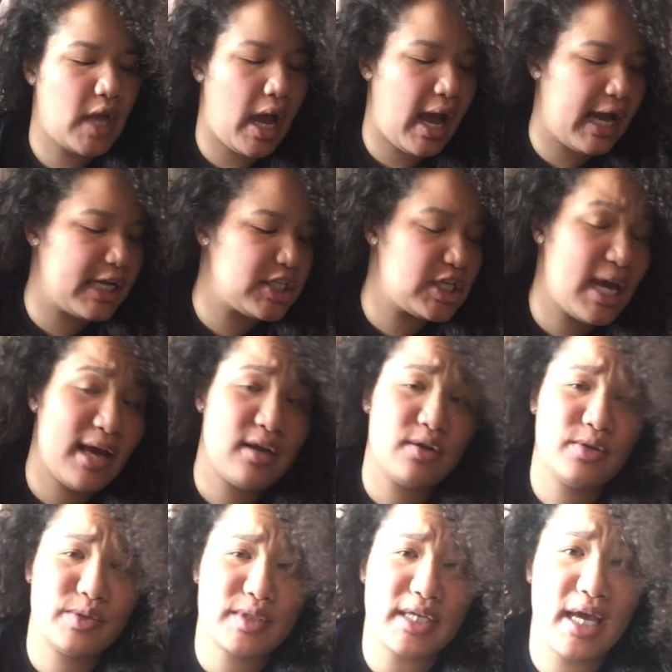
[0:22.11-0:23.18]

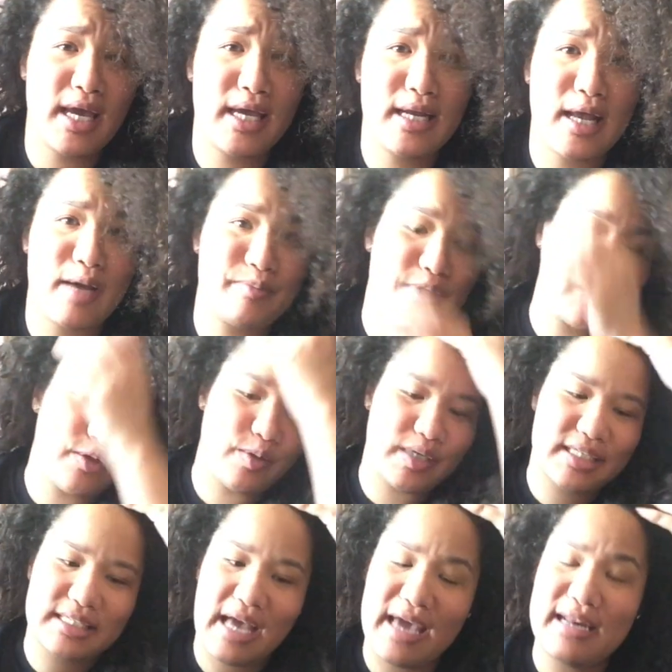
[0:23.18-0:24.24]
eyeshadows, and I'm so
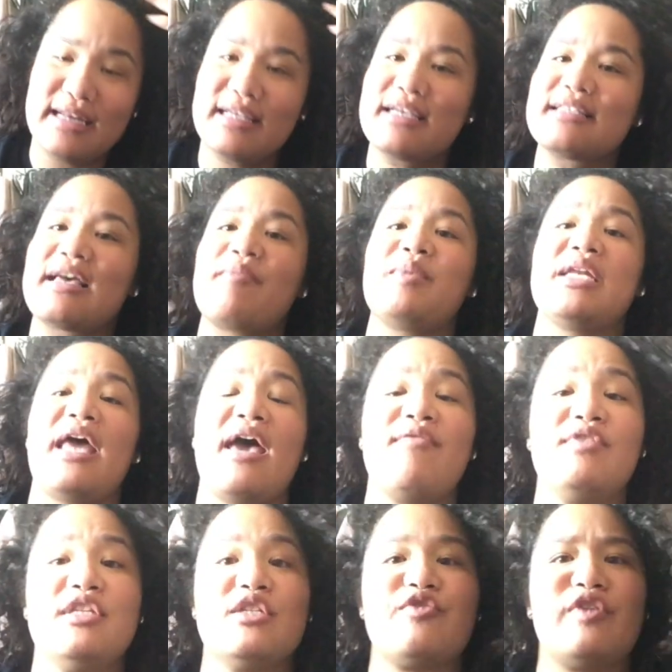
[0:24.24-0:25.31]
excited because I've been
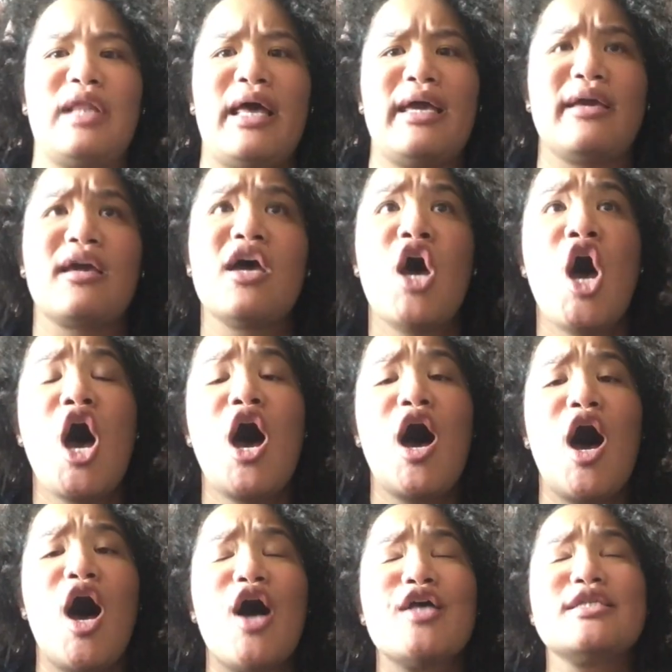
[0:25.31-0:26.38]
having this for like
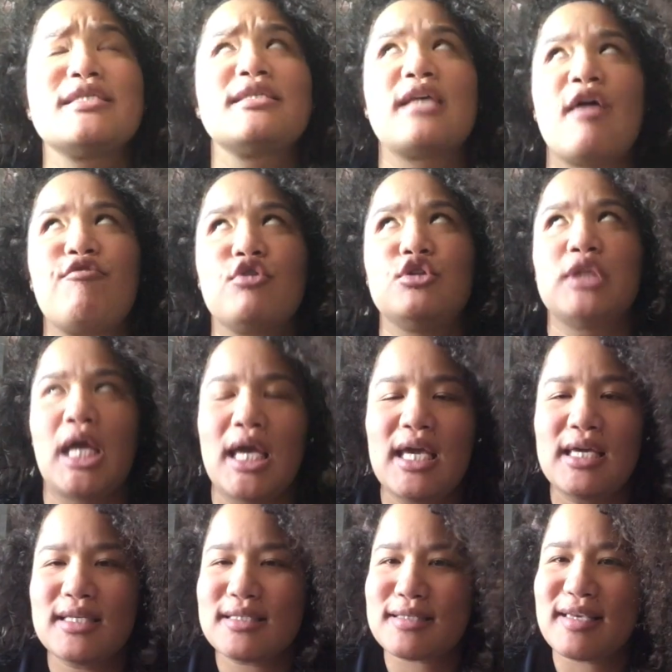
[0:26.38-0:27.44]
several
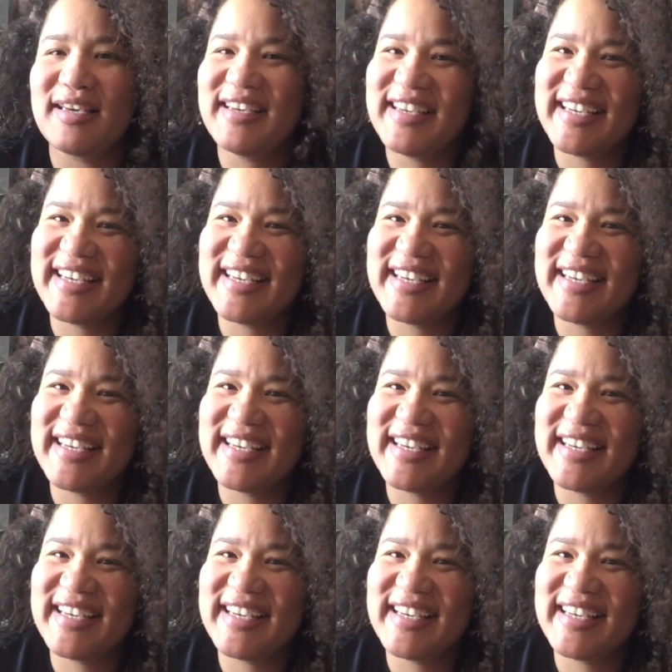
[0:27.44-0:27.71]
days